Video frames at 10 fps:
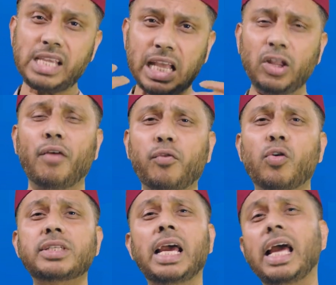Now, of
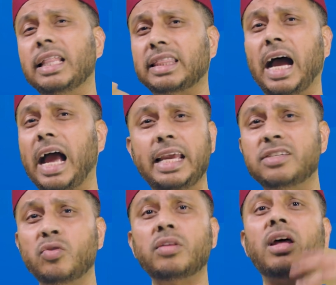course, Ta is
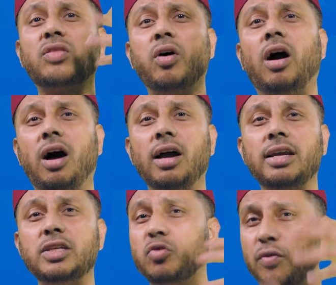not Ta.
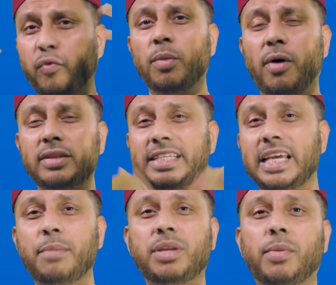It's not full mouth, it's
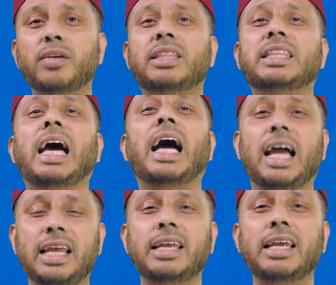empty mouth. Ta.
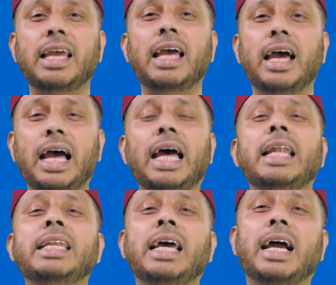
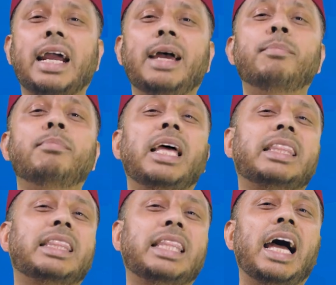Anam
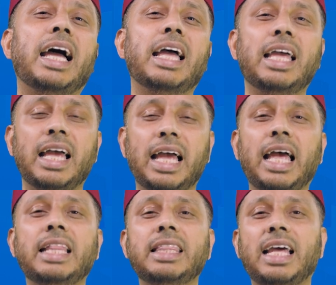ta.
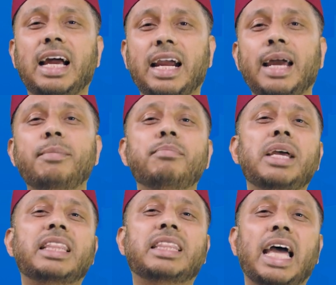Anam
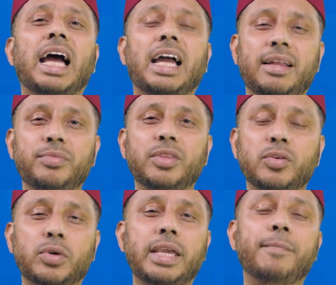ta.
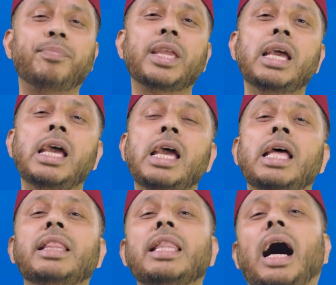Okay.
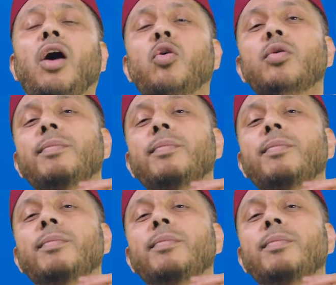Now,